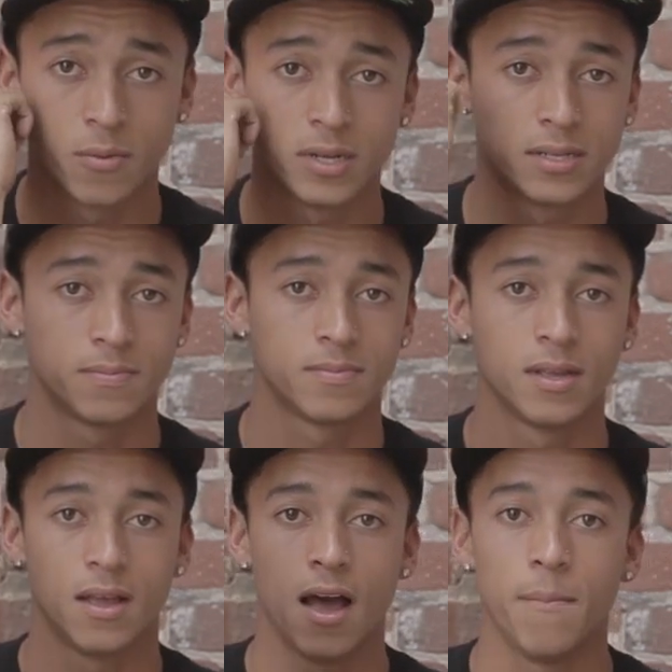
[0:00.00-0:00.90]
was
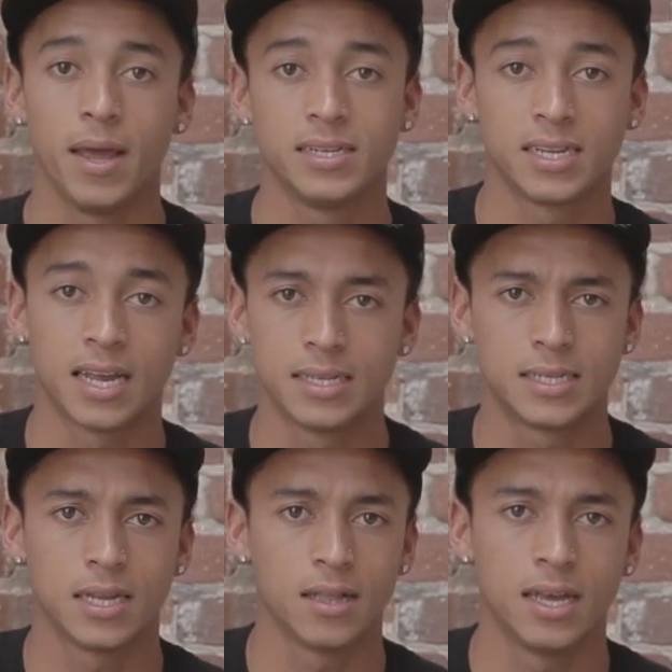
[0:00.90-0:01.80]
amazing and it
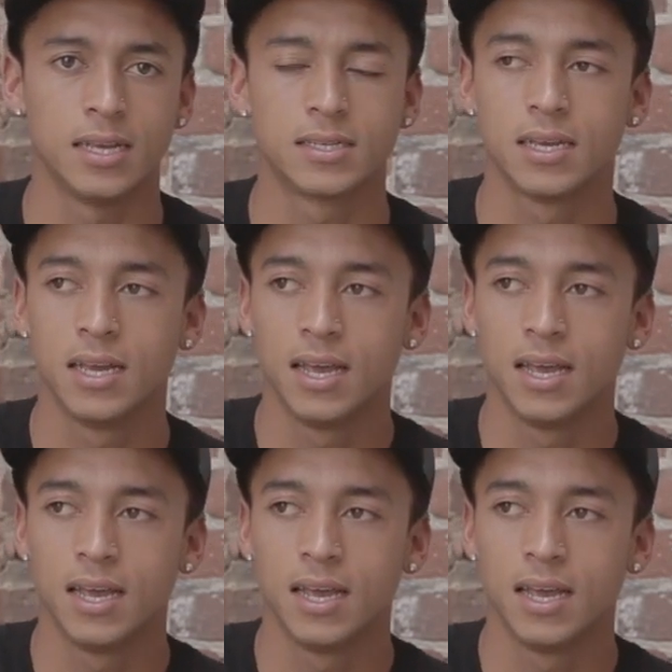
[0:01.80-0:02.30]
still is.